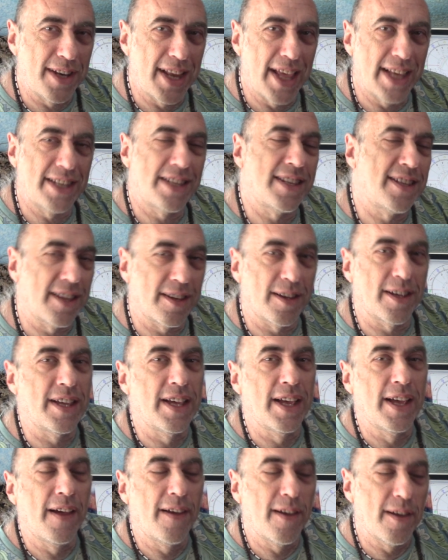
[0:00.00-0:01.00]
Let the
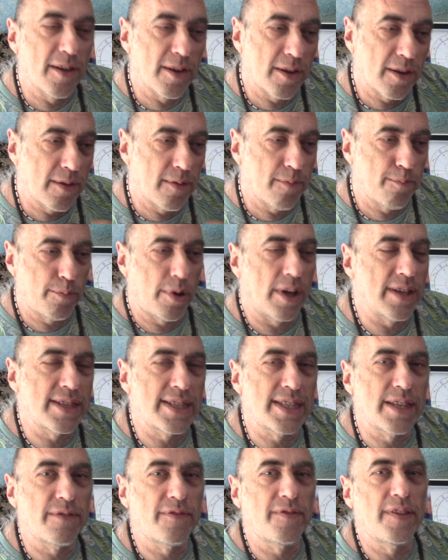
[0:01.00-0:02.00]

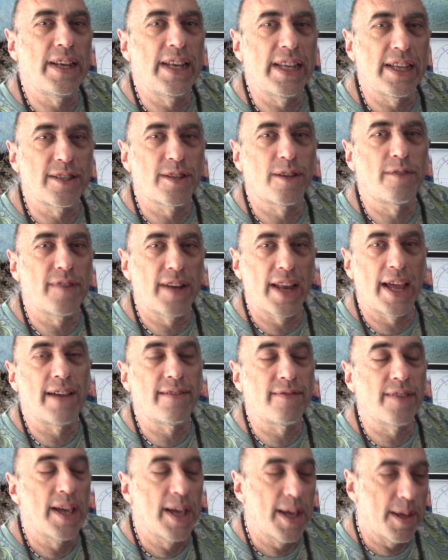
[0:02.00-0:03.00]
positive feelings of
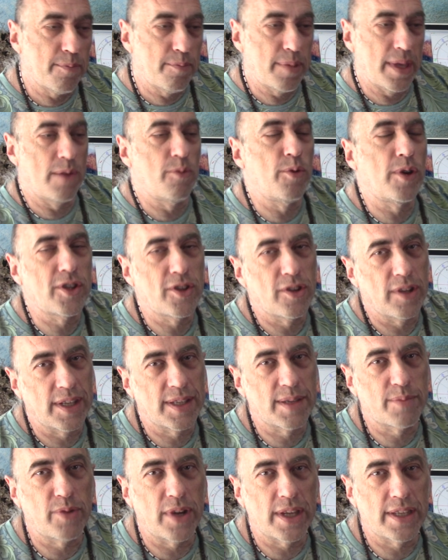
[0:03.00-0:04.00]
love be what you
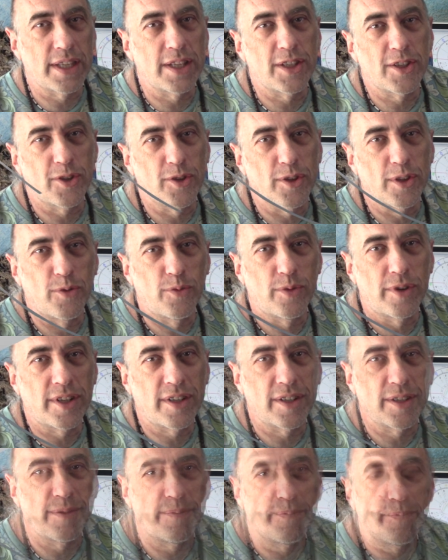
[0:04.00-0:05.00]
express into the
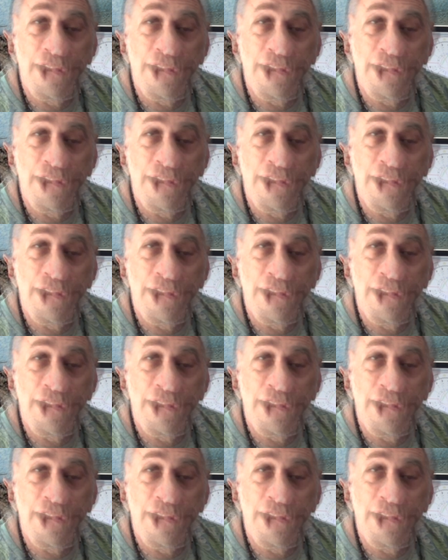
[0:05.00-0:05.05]
world.